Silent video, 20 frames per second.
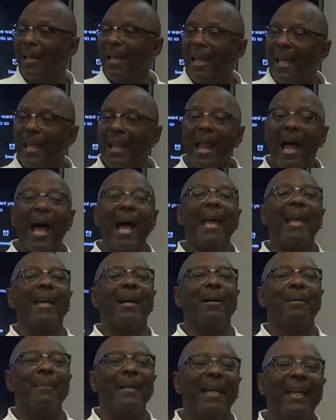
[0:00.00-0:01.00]
and I
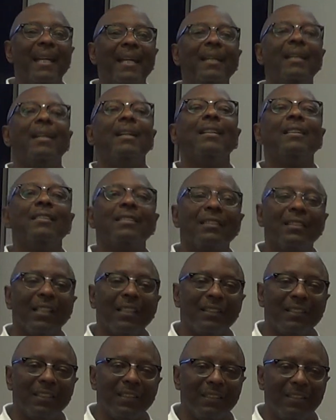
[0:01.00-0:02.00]
am a
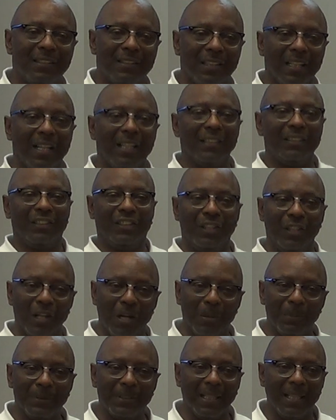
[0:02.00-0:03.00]
such and such." You know
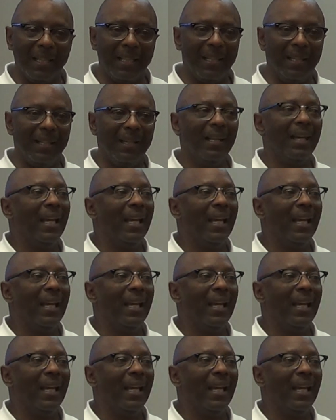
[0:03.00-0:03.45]
what I'm saying?